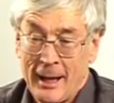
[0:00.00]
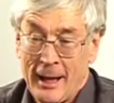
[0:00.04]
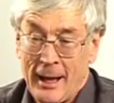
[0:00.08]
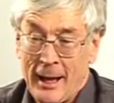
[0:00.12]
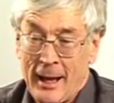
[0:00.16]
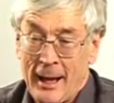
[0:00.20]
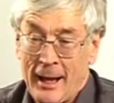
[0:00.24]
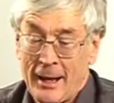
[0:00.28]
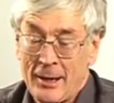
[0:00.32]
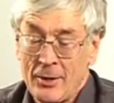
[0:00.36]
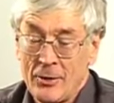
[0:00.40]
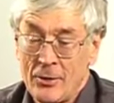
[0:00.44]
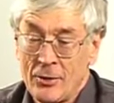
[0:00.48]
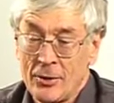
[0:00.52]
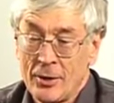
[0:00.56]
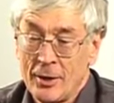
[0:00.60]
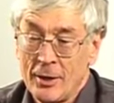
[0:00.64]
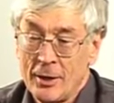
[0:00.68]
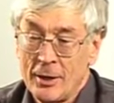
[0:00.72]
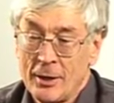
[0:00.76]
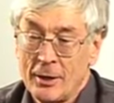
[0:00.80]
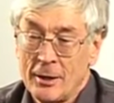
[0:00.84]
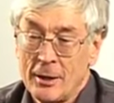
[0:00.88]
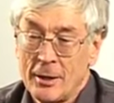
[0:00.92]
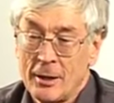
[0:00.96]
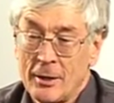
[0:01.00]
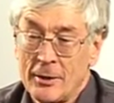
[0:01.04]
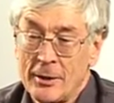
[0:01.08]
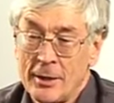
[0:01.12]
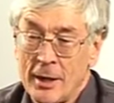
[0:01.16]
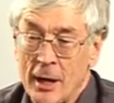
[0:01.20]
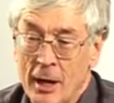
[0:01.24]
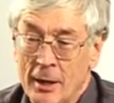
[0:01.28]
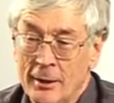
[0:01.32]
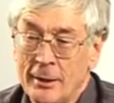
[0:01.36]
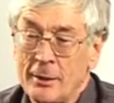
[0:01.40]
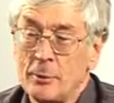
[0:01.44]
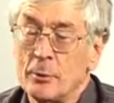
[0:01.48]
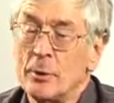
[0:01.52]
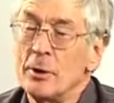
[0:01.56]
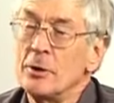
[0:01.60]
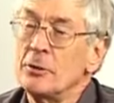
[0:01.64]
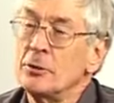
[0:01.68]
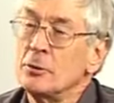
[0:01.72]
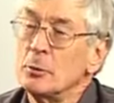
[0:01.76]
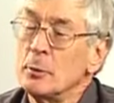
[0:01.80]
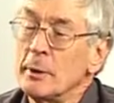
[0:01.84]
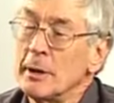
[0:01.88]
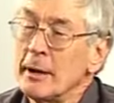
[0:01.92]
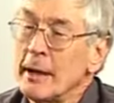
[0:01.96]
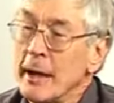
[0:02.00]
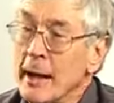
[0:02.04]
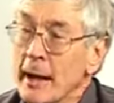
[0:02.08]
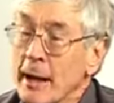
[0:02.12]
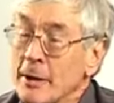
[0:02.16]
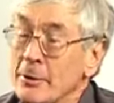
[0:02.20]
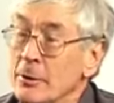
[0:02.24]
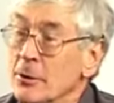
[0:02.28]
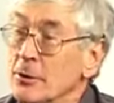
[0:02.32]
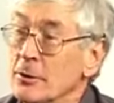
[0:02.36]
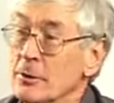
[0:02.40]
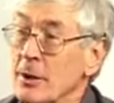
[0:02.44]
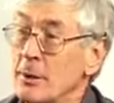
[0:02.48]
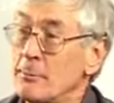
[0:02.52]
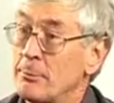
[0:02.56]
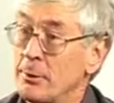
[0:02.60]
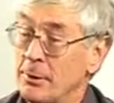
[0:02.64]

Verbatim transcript: And the only reason we can't use that,